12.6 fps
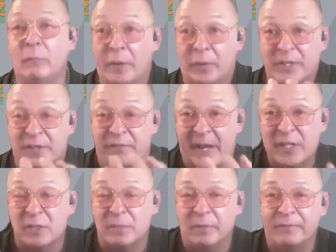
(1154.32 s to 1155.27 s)
whether it's
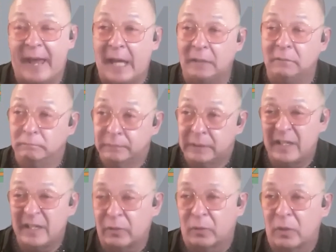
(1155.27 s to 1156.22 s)
vegetable fat,
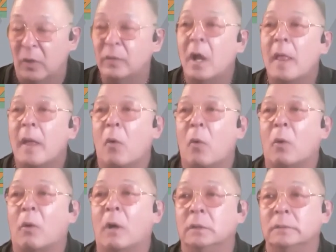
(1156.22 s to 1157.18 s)
grown
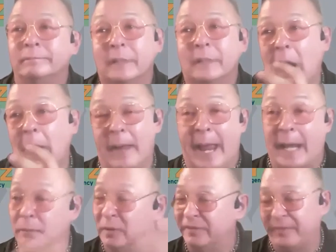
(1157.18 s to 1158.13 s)
or
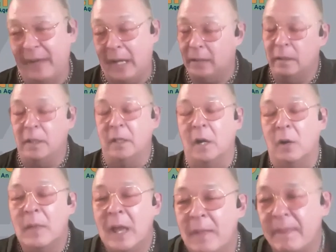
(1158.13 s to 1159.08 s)
animal fat,
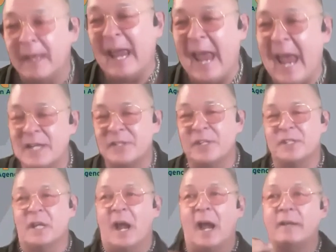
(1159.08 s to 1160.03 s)
that has
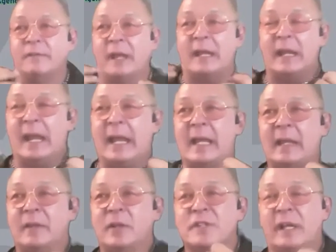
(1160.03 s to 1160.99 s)
this kind of
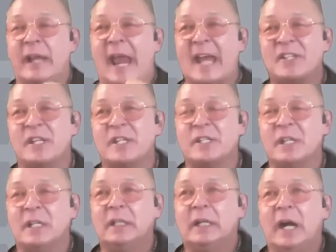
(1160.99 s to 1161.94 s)
there's an essence
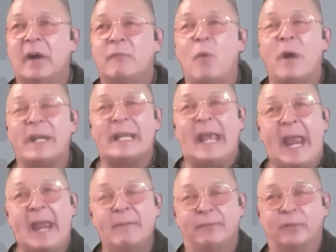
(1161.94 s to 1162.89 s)
of what it
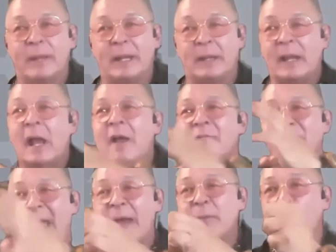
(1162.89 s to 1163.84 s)
came from.
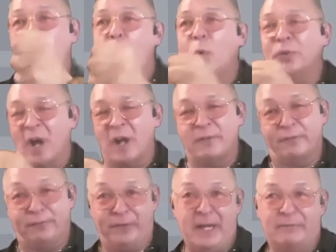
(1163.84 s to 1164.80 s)
Fat will hold on to
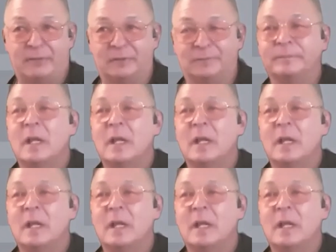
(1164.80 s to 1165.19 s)
flavor.